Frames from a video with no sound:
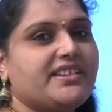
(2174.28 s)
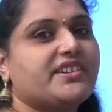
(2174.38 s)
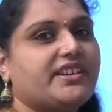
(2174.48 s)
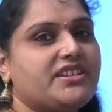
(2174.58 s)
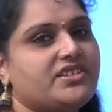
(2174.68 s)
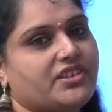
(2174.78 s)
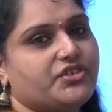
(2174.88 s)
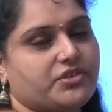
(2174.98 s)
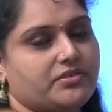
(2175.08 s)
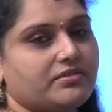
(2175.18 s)
is
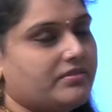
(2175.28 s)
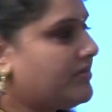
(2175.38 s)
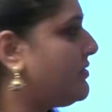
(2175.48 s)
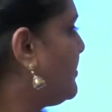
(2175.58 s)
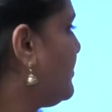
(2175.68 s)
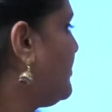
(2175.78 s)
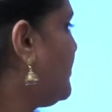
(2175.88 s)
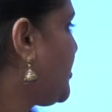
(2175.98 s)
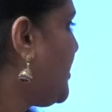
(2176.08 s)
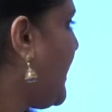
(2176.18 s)
research.
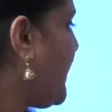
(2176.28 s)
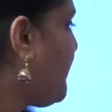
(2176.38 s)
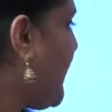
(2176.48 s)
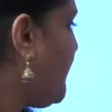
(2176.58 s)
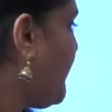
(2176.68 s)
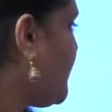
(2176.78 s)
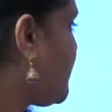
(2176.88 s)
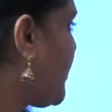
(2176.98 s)
So like mail match,